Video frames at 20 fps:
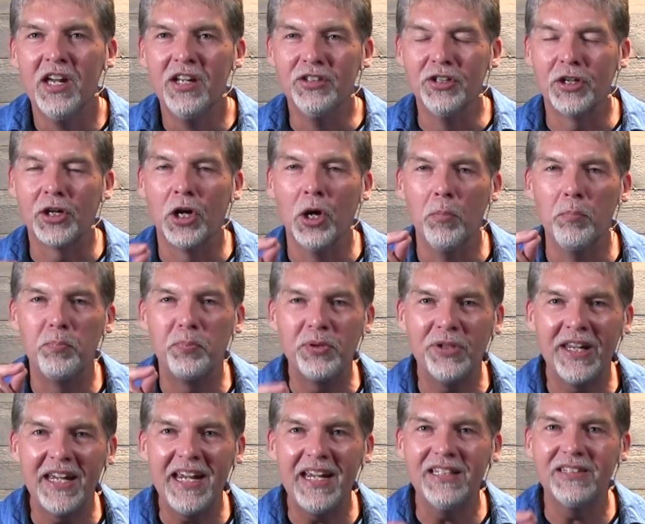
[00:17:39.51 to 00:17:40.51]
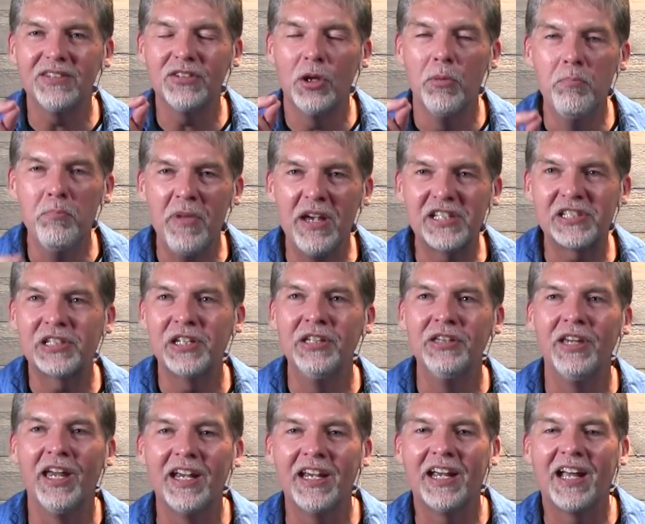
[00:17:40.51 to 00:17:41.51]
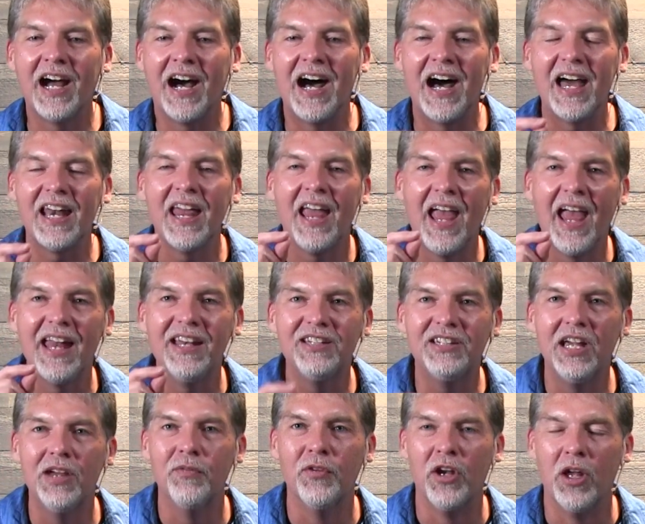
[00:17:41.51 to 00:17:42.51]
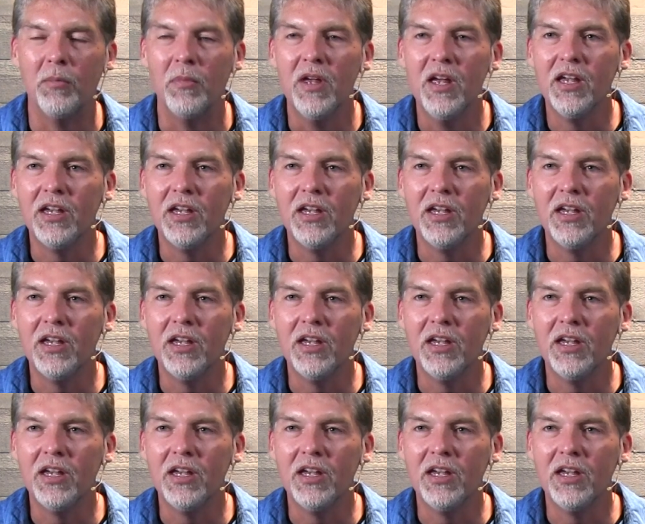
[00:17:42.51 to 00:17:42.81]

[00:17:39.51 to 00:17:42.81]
to complete the mission that God had given him.